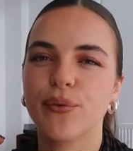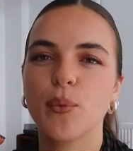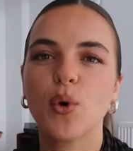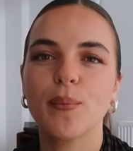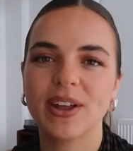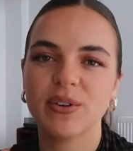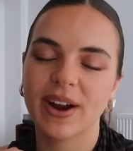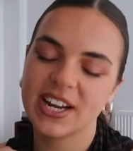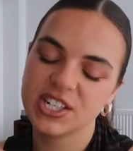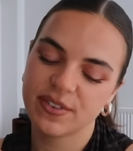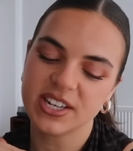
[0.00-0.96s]
for more
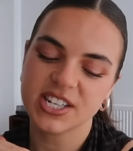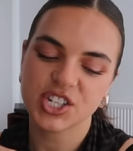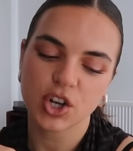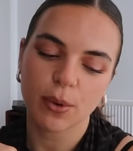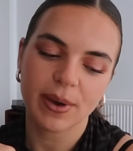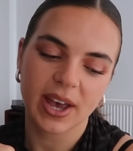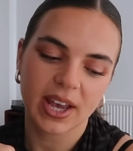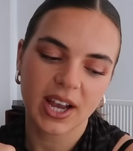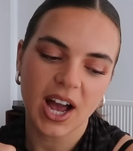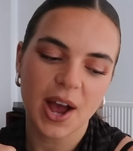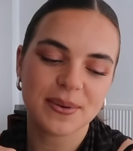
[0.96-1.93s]
mid-range vintage
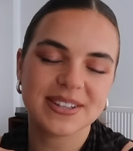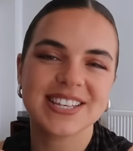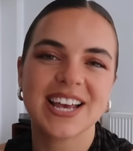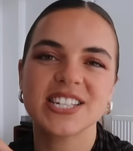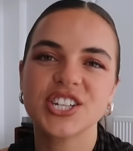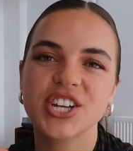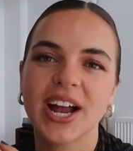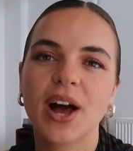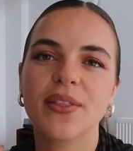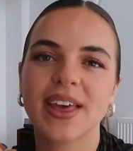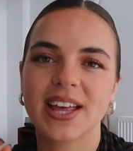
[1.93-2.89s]
shopping, I would say to
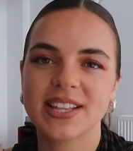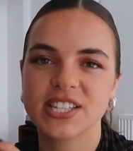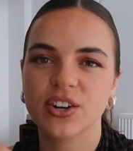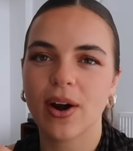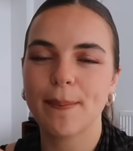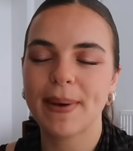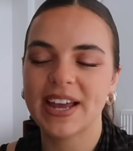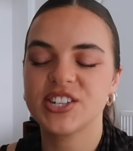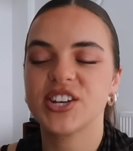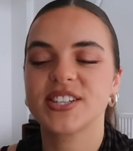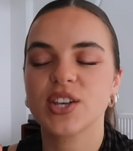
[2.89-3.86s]
check out the Instagram
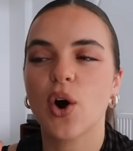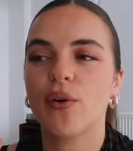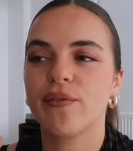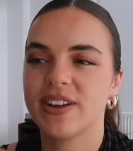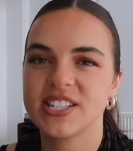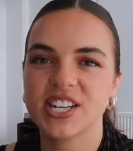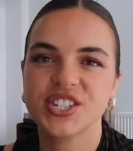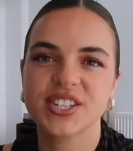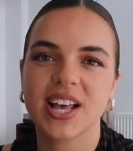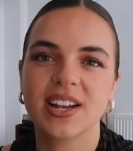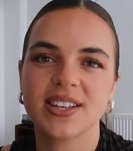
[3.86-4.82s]
pages of vintage
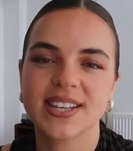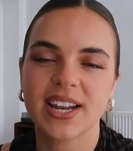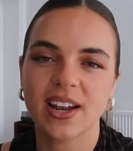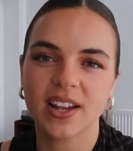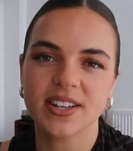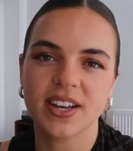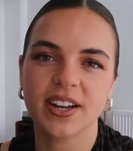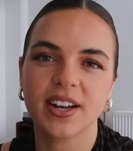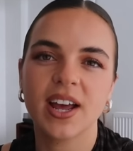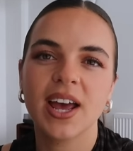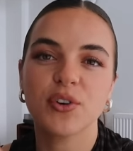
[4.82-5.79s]
sellers in
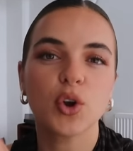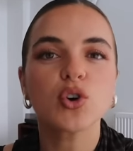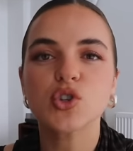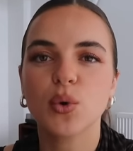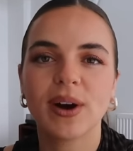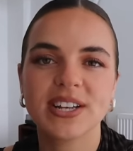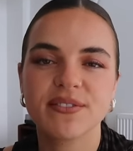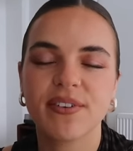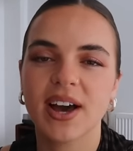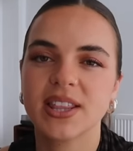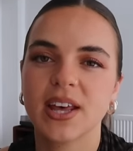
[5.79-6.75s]
London. If you're not sure where to
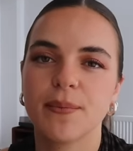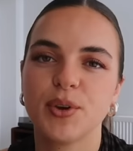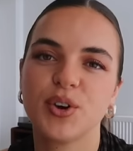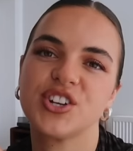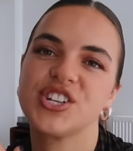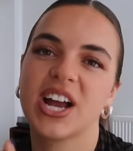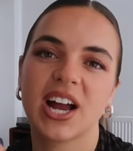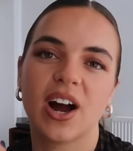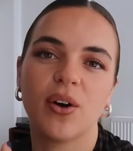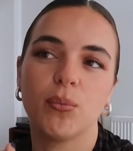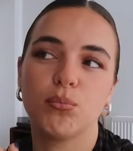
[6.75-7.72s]
find them, you can check
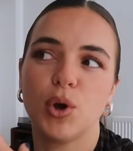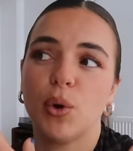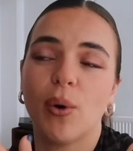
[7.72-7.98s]
out